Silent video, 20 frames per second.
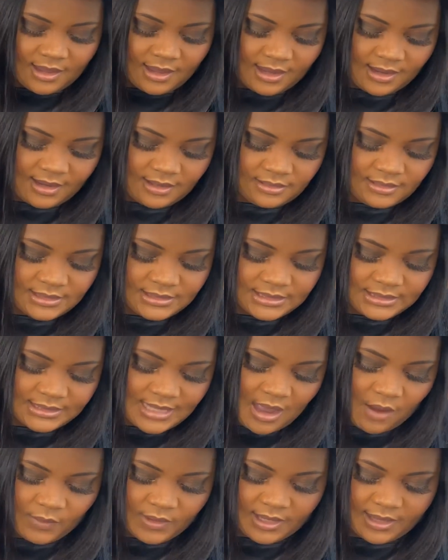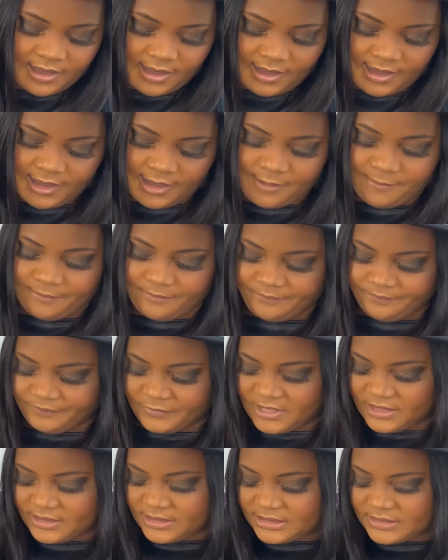And this is how it came
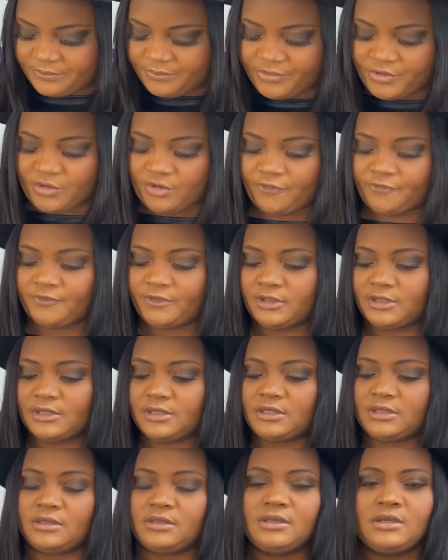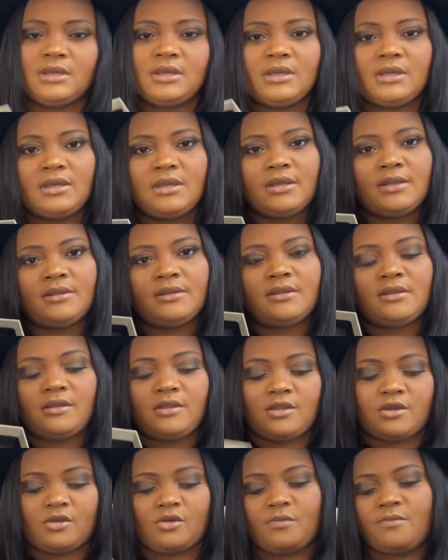in this beautiful little,
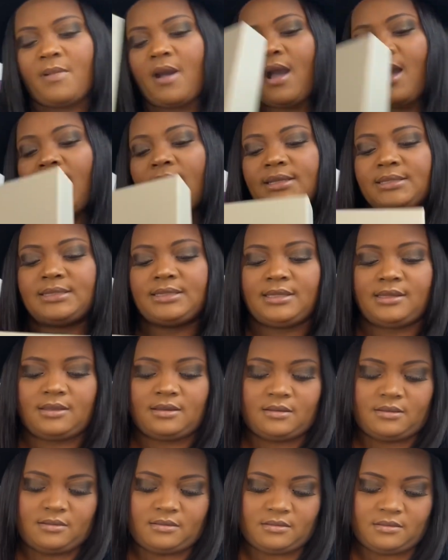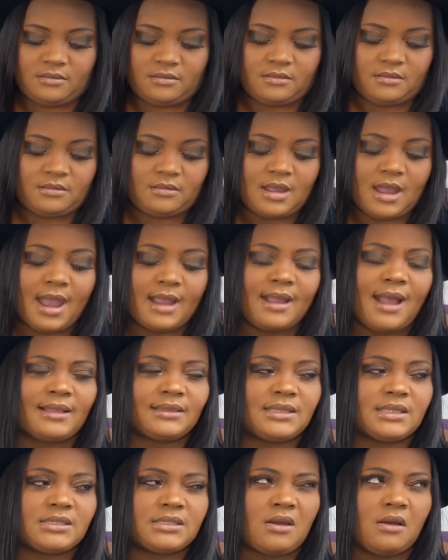you know, box. I got
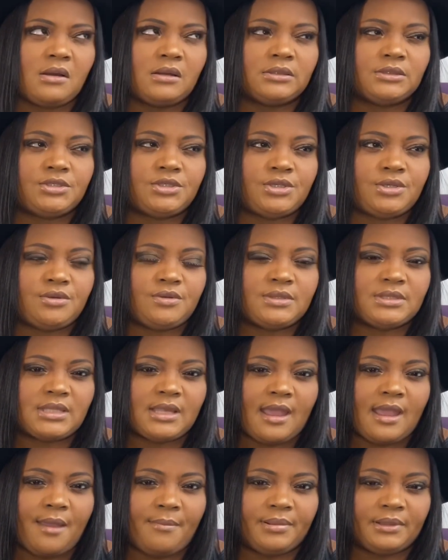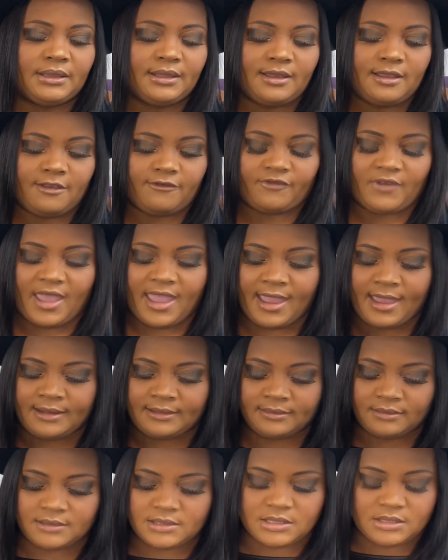this on Tuesday, I believe.
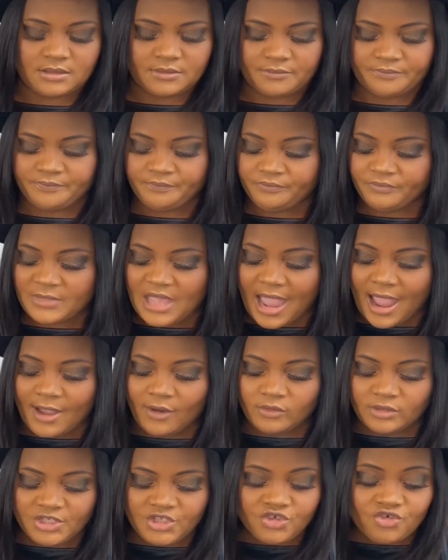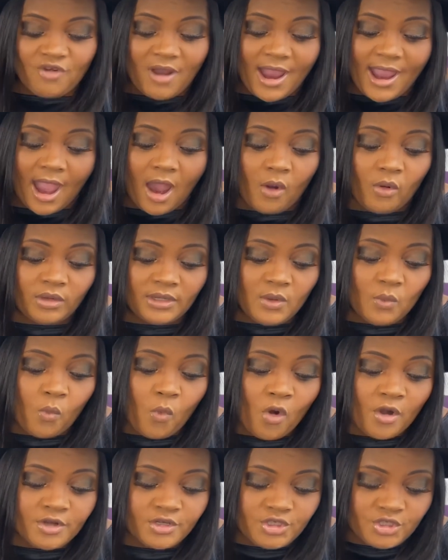And I only
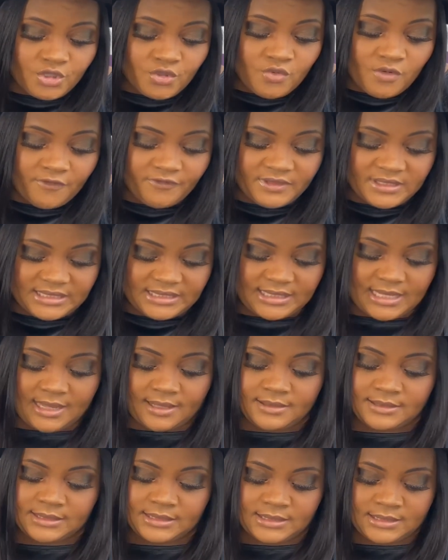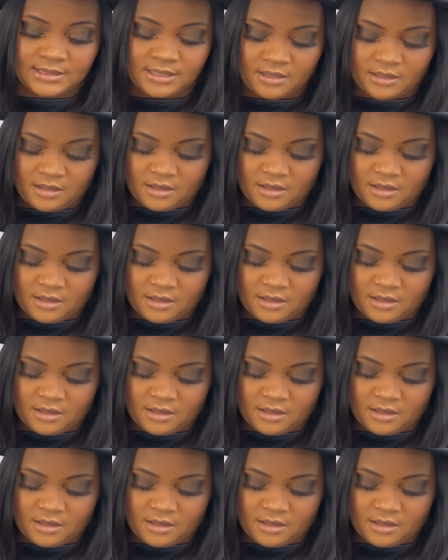wore two of the scents.